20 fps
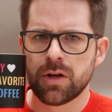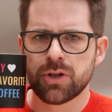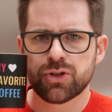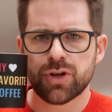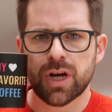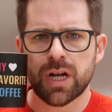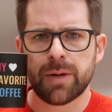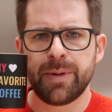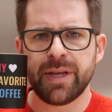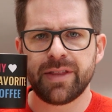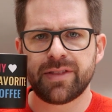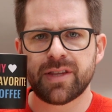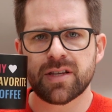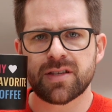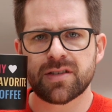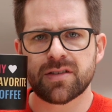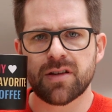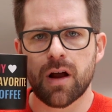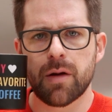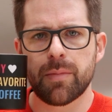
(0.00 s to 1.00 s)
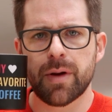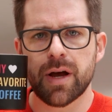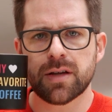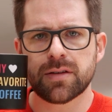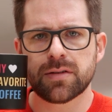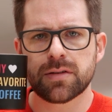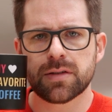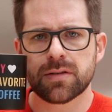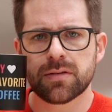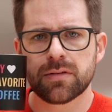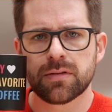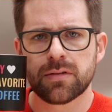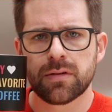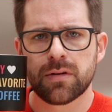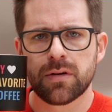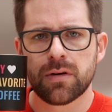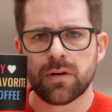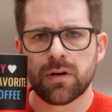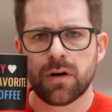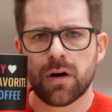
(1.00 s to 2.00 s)
Try to beat this Starbucks.
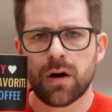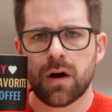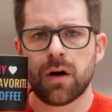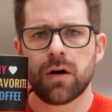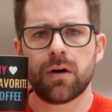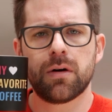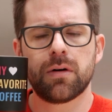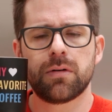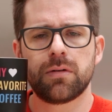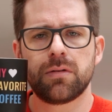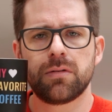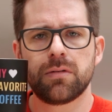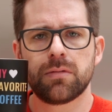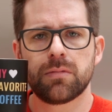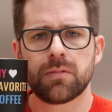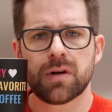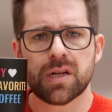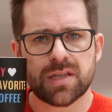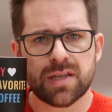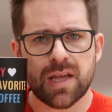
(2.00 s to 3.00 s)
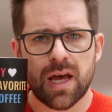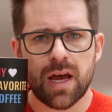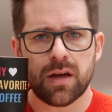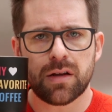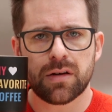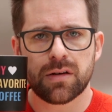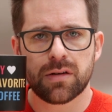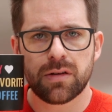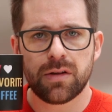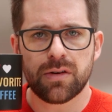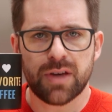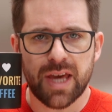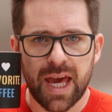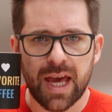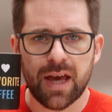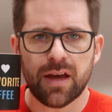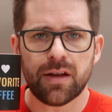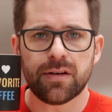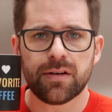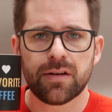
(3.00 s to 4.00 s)
Oh, what's that? You
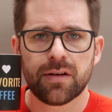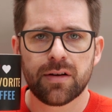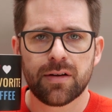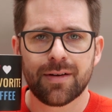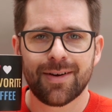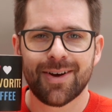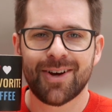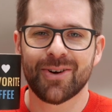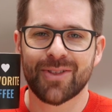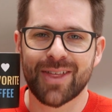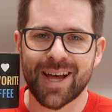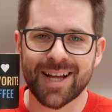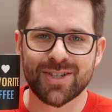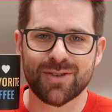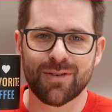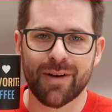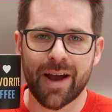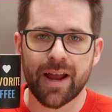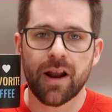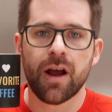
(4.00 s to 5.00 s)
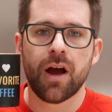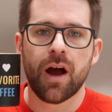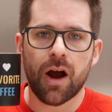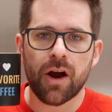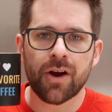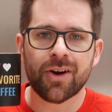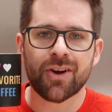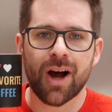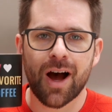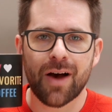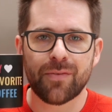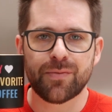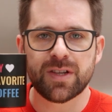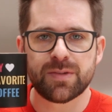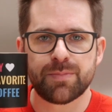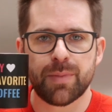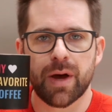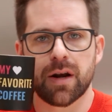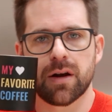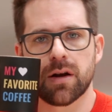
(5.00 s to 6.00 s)
can't? Oh, that's right, our
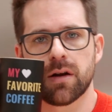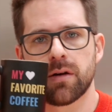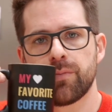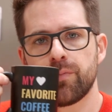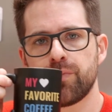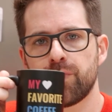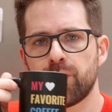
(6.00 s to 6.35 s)
coffee's better.